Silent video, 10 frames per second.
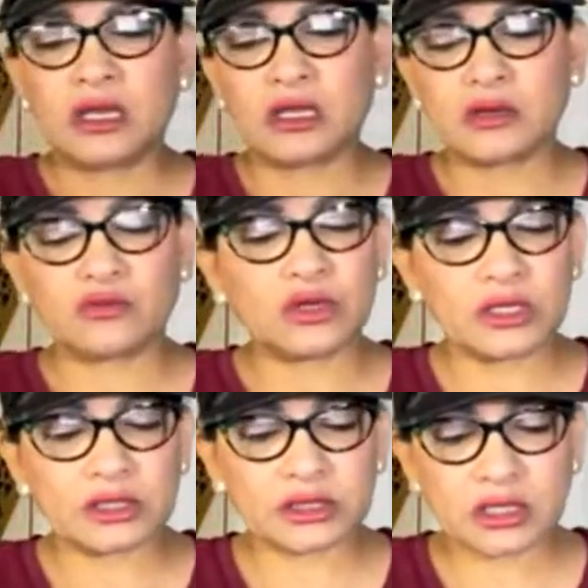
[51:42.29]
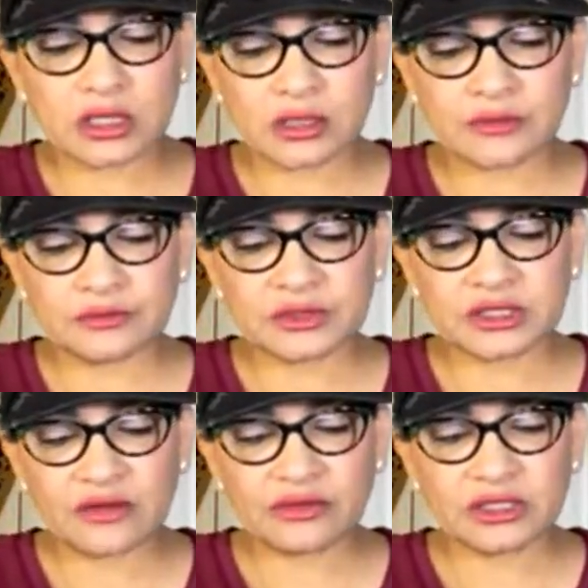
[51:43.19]
It was um,
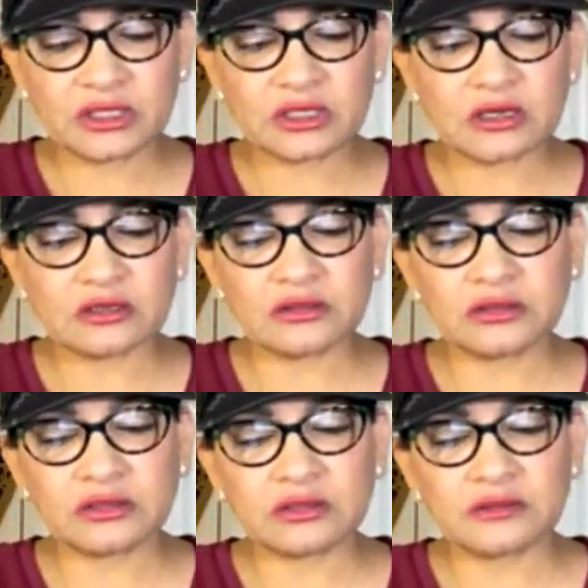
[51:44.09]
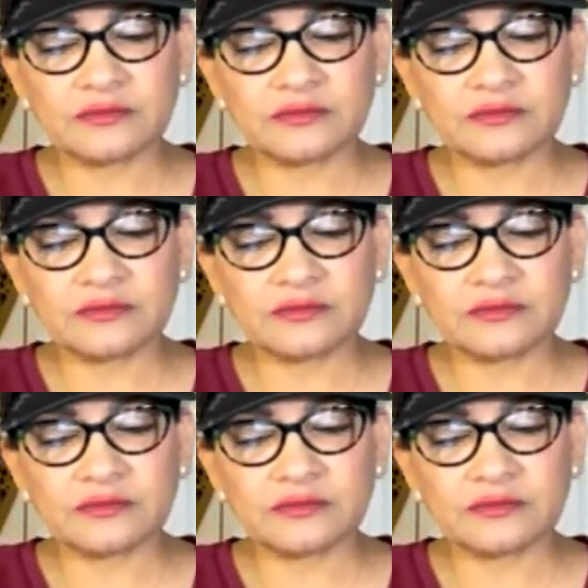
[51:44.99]
$70